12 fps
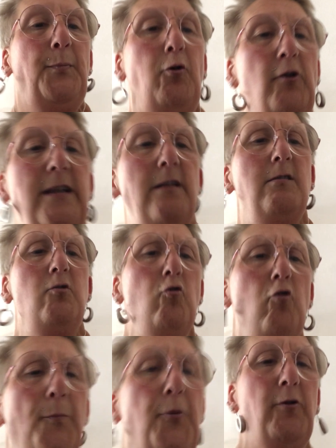
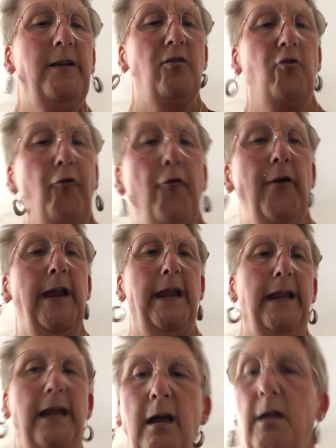0.3.
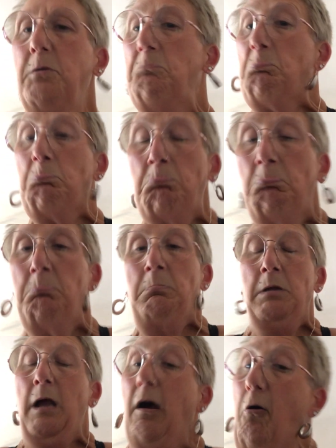
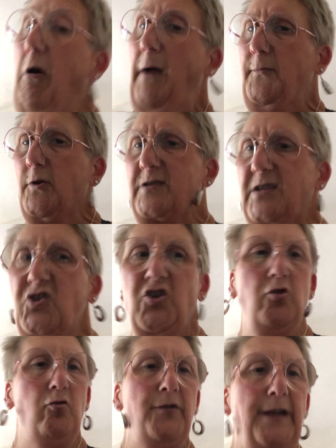Oh, I'm not so
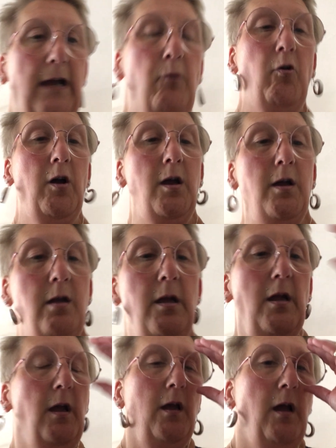sure now.
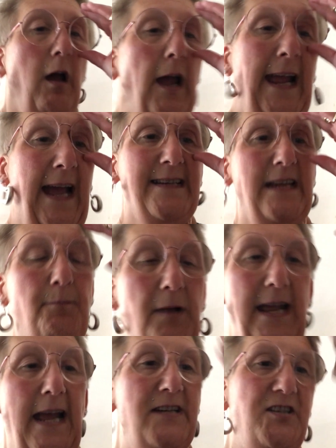I had it in my
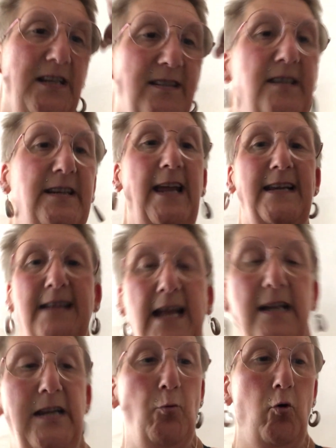head yesterday,
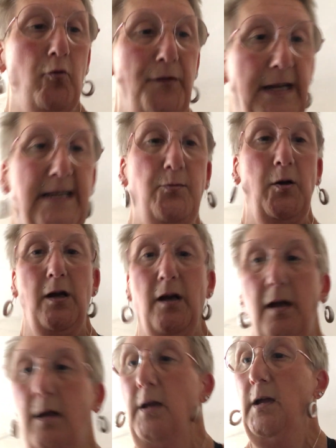exactly what all these
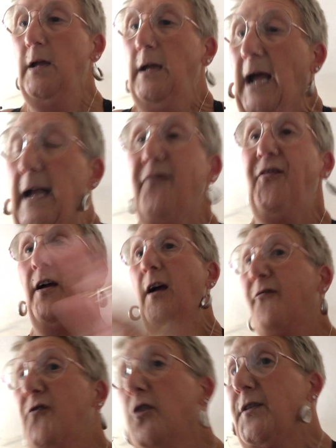were. And
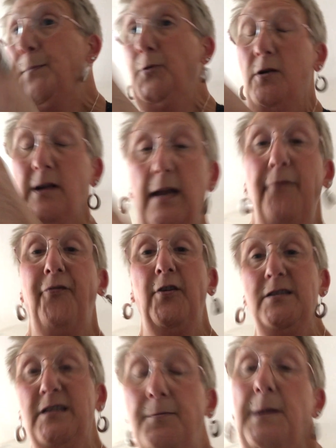I've got the booklet in
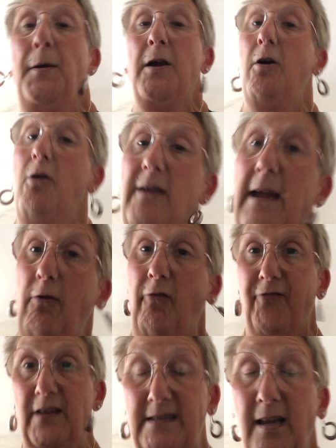front of me, but I can't get
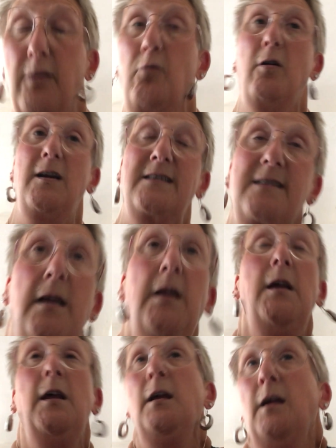off this, otherwise
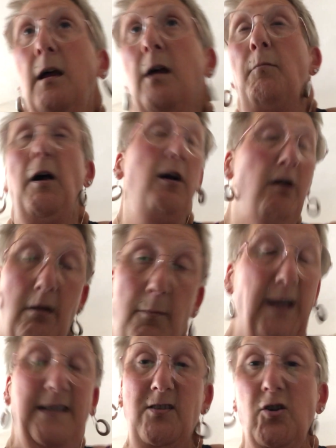my heart
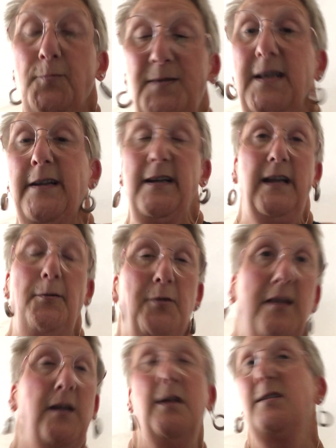might stop suddenly with
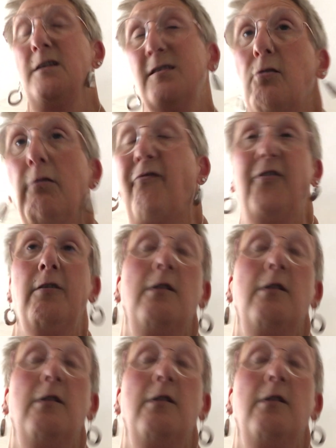the sort of,